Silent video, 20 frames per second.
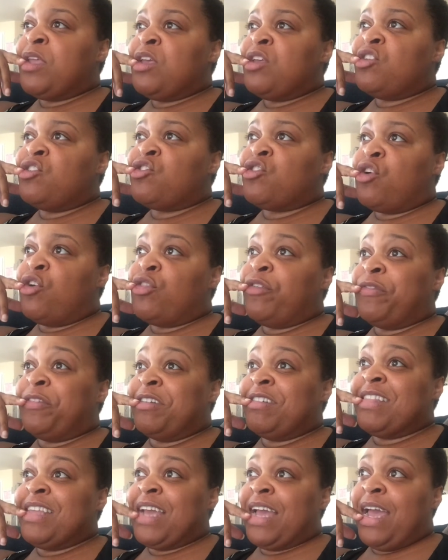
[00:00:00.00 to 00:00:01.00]
So the
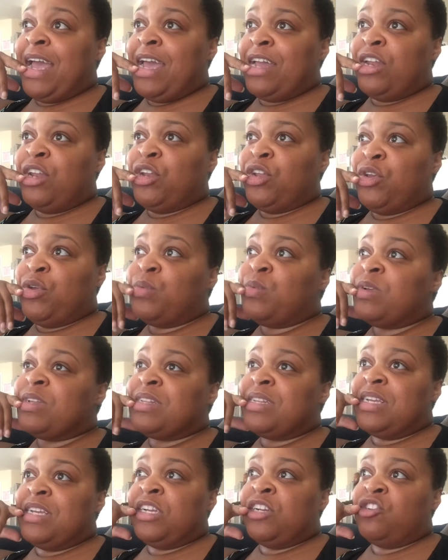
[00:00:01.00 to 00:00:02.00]
first thing I had to do was
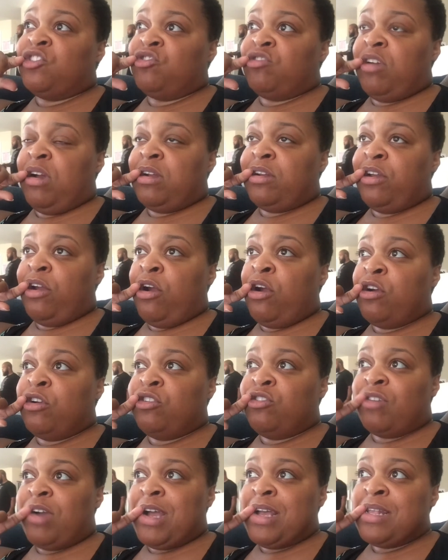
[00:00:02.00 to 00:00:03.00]
deconstruct her
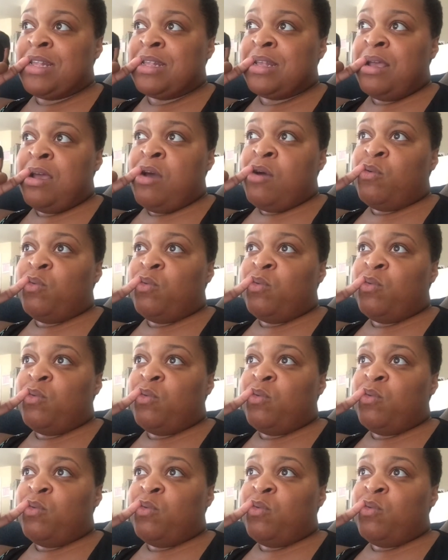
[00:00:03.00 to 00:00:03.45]
dress,